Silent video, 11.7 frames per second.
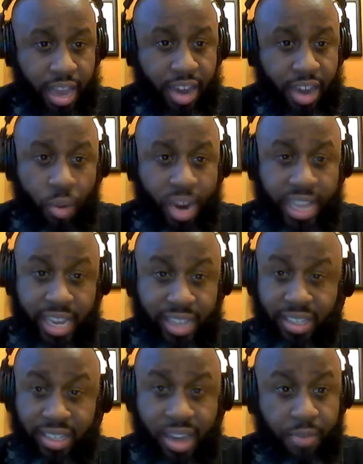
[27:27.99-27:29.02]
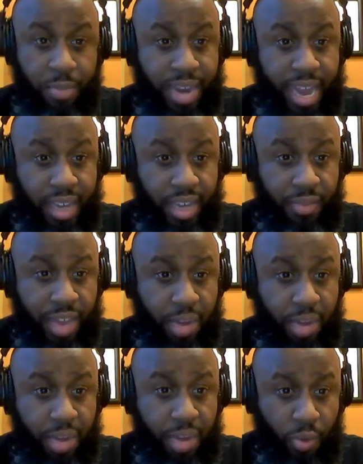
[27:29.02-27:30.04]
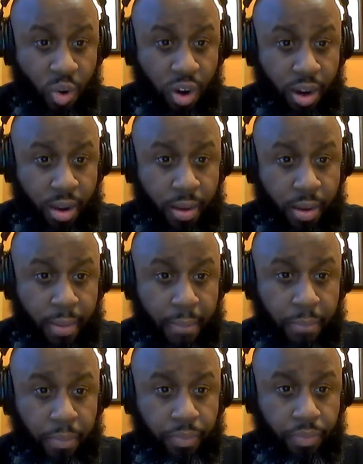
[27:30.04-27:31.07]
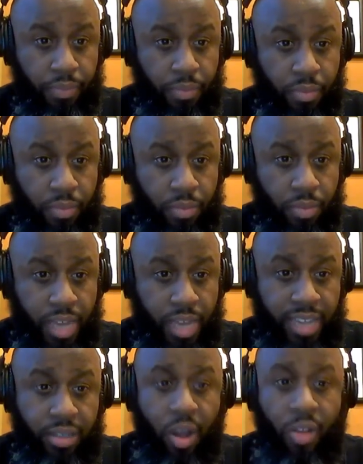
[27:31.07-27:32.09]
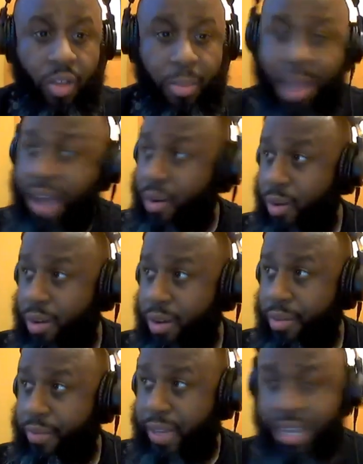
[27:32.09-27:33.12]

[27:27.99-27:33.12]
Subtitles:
in a way that it's never been elevated before. It's all the matter of,